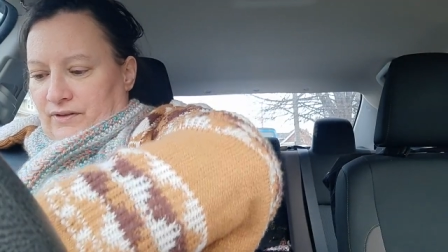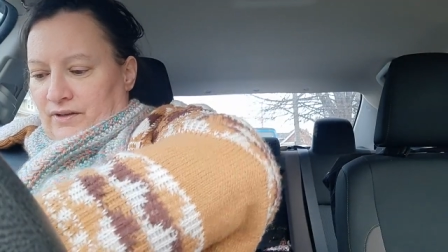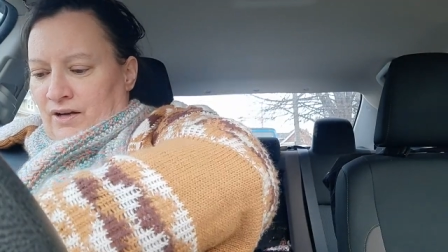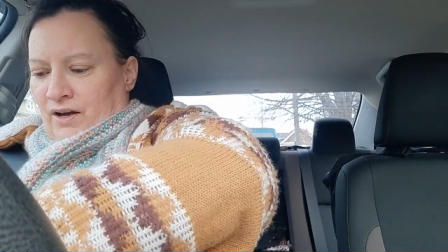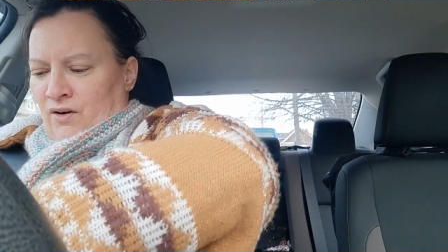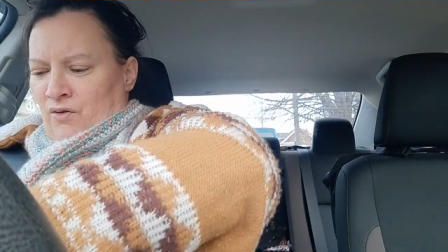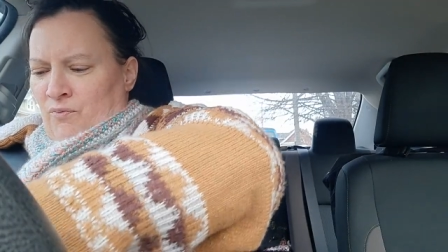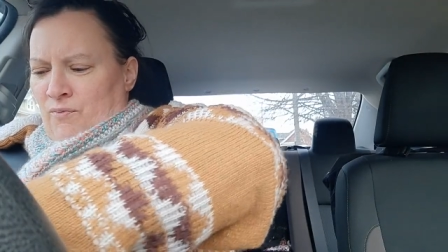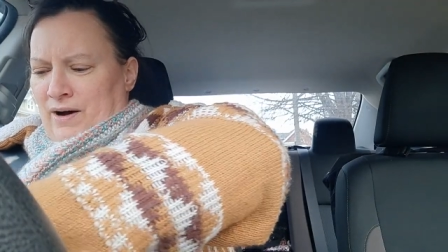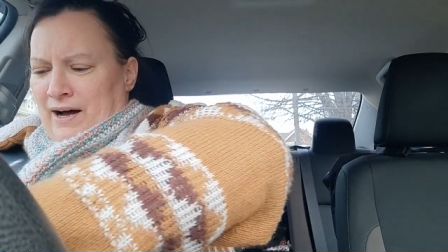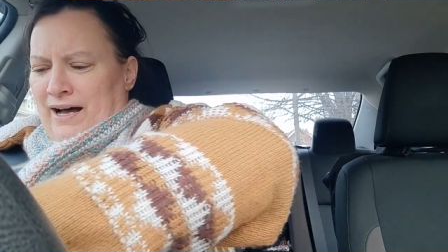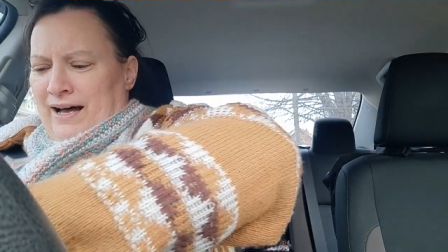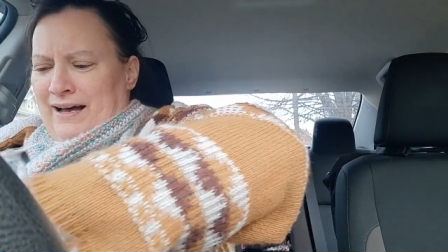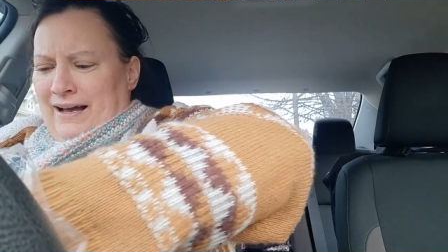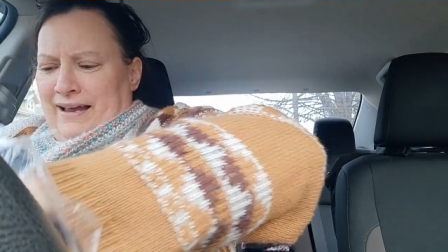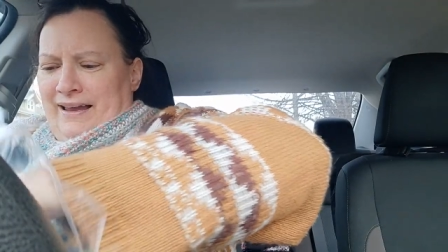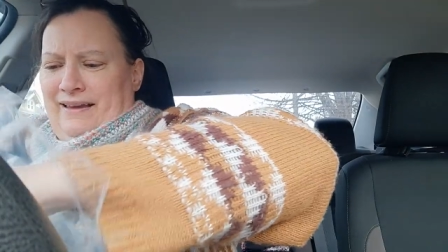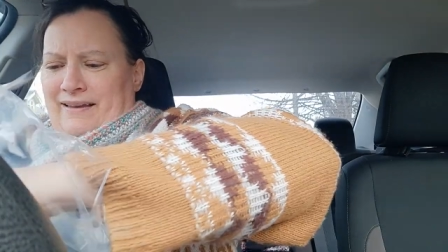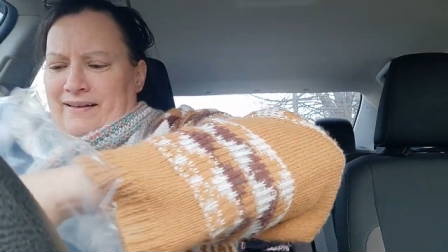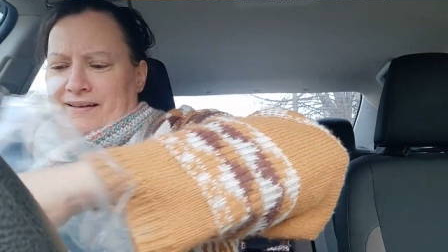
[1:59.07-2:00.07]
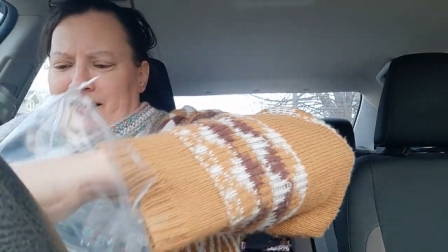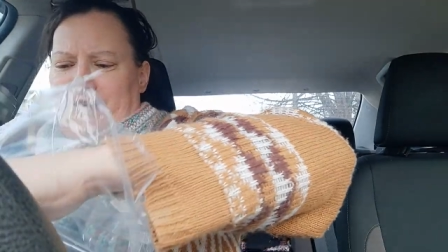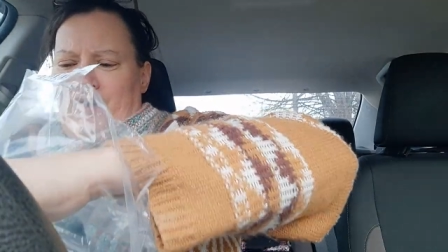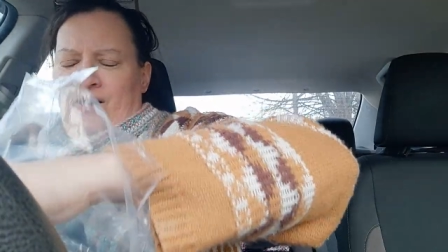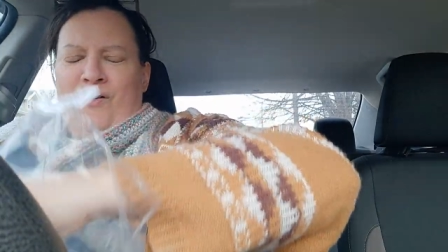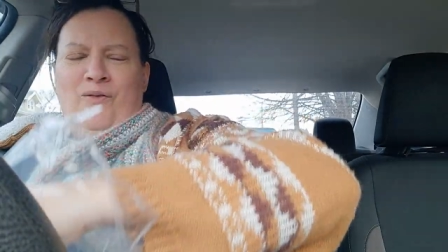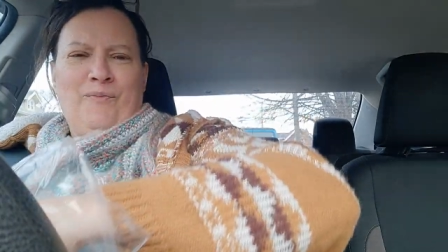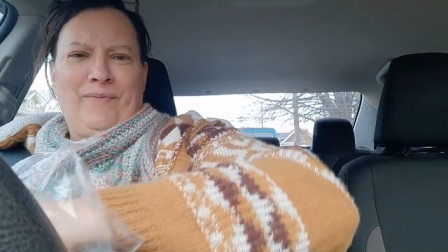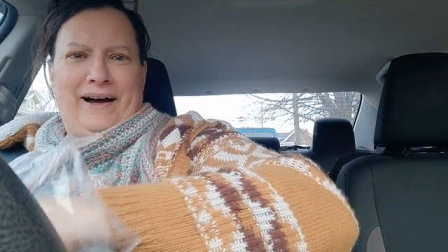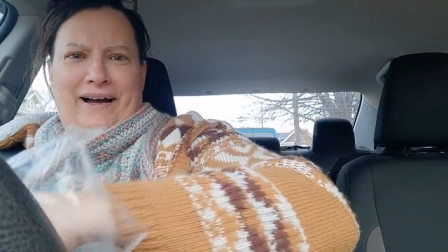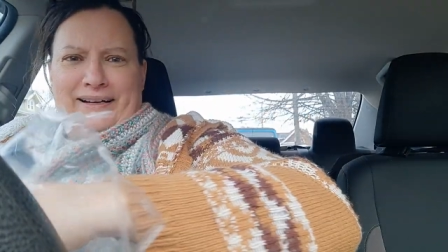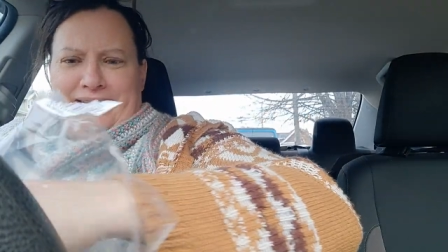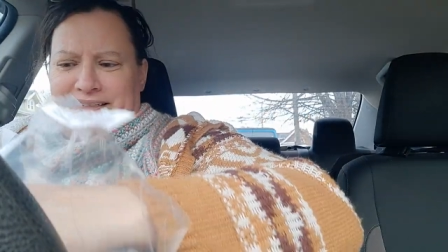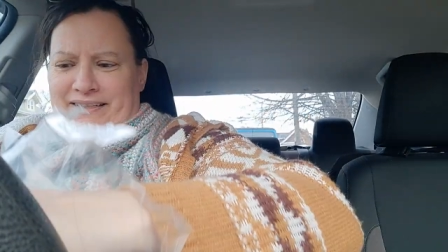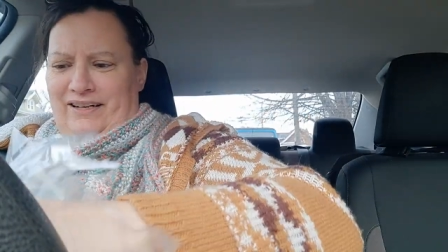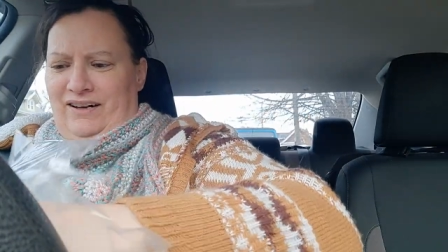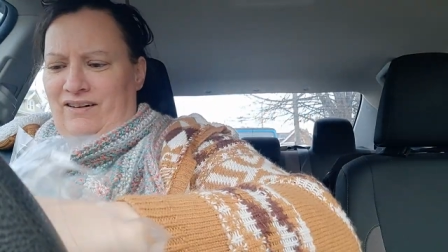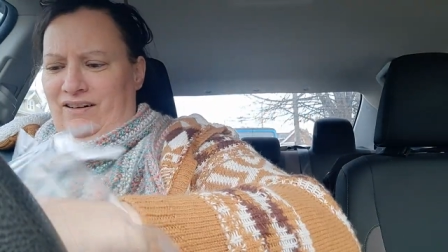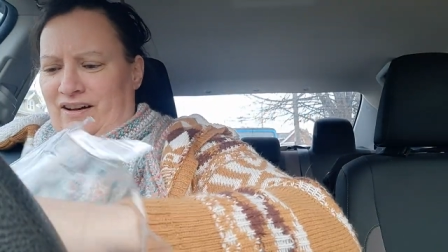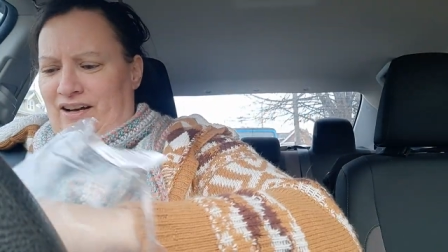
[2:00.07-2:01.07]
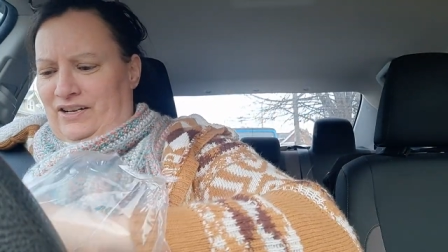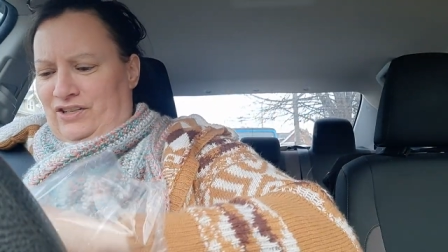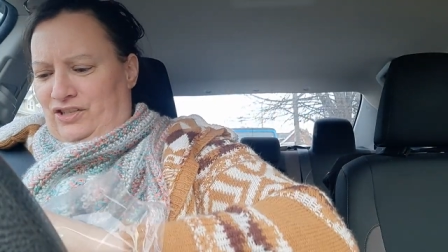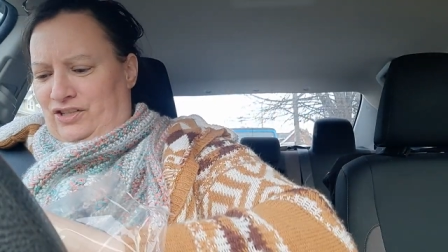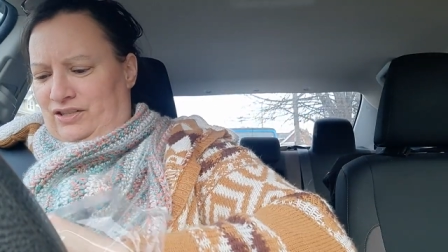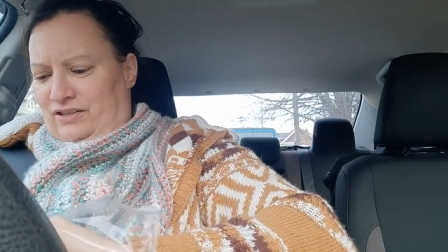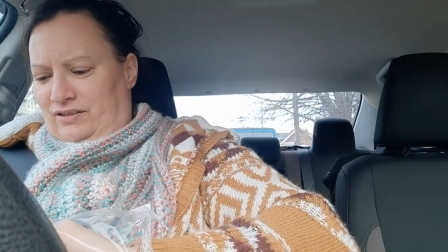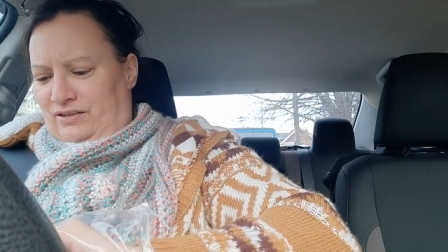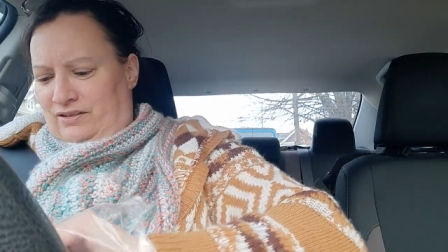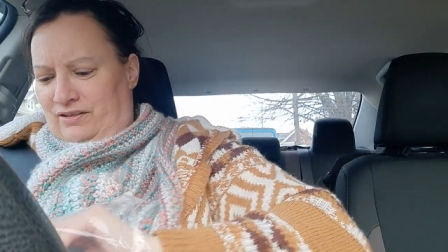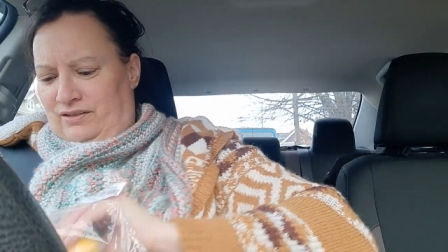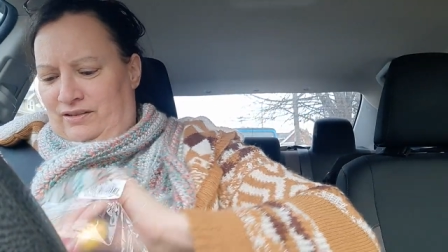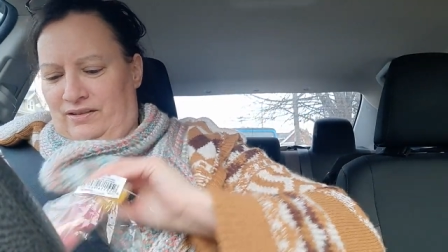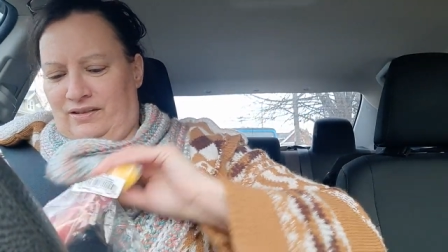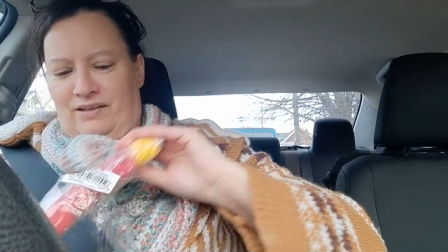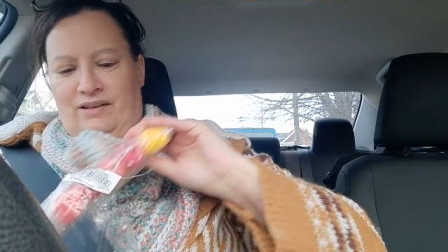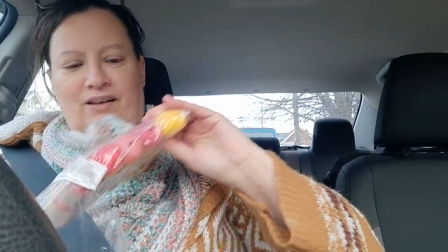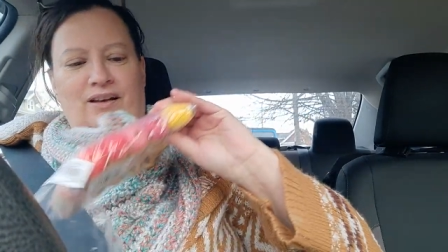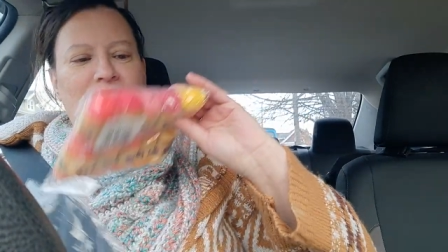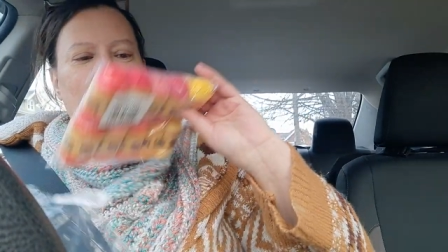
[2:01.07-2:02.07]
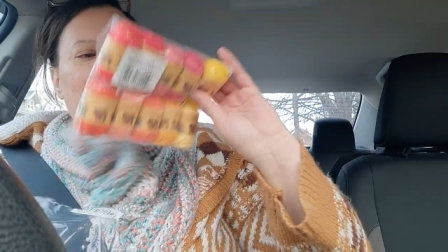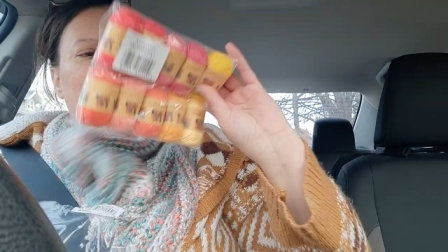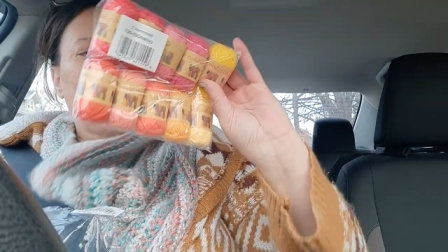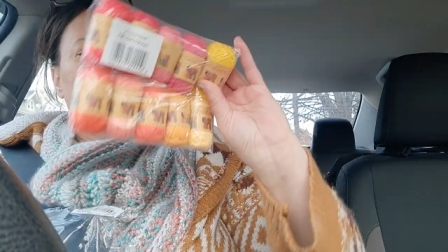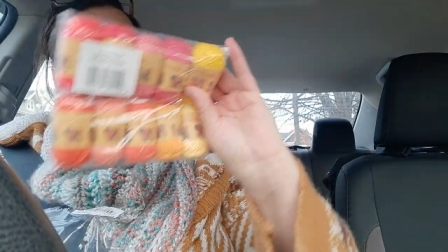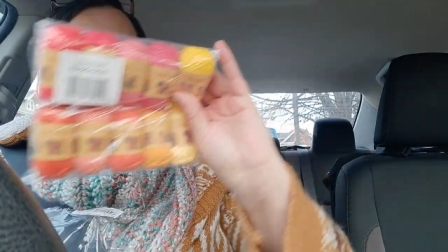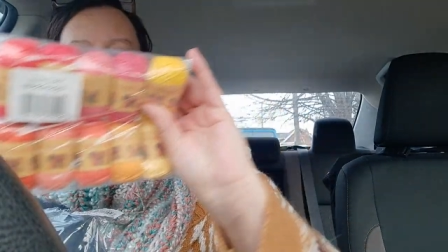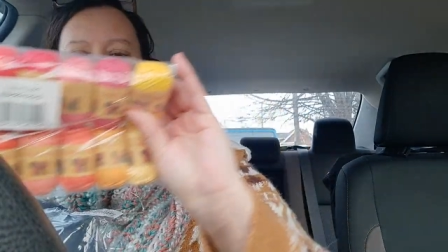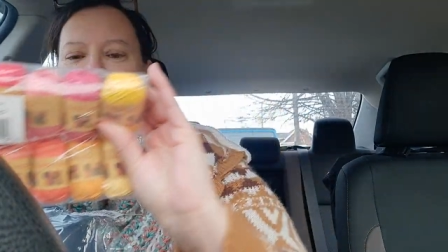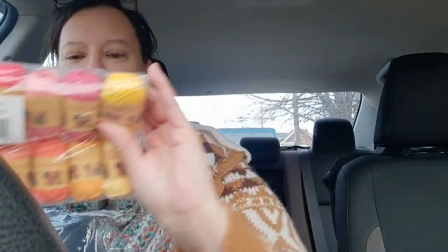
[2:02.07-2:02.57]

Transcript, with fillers: Oh my. Oh my gosh. There's